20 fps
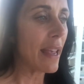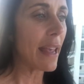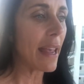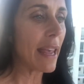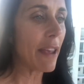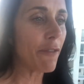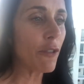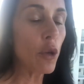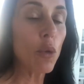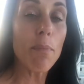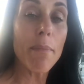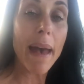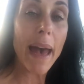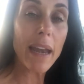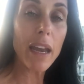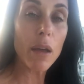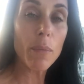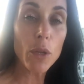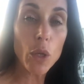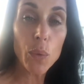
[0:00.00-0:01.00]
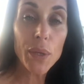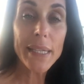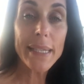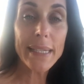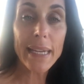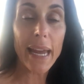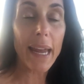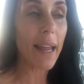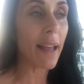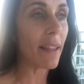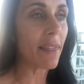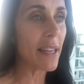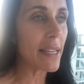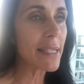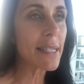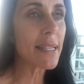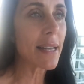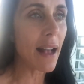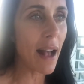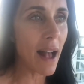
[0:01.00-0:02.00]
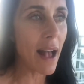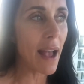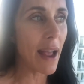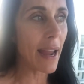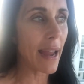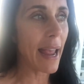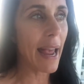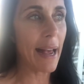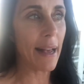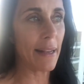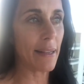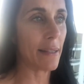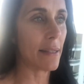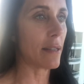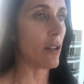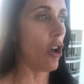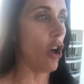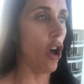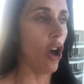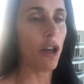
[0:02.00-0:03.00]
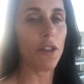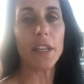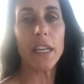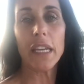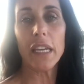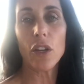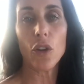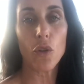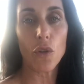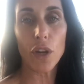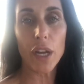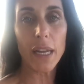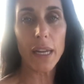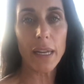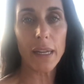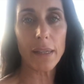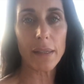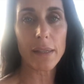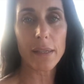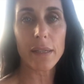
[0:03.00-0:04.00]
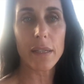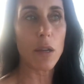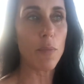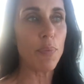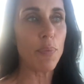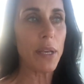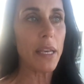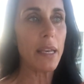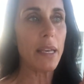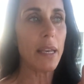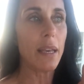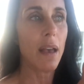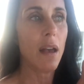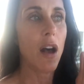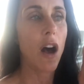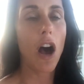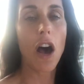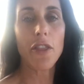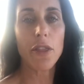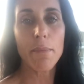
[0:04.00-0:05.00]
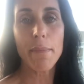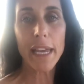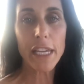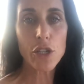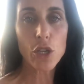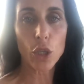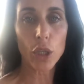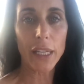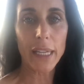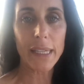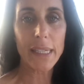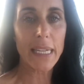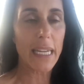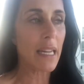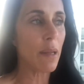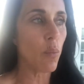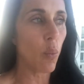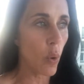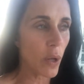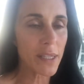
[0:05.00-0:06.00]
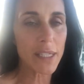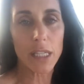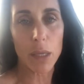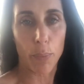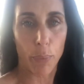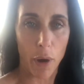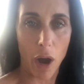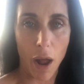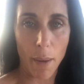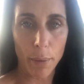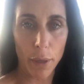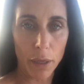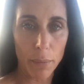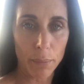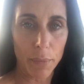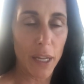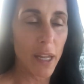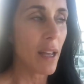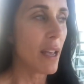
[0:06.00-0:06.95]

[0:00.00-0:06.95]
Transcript: If you met him, you would say, this guy has all the ingredients to be on the major league team. What's the problem?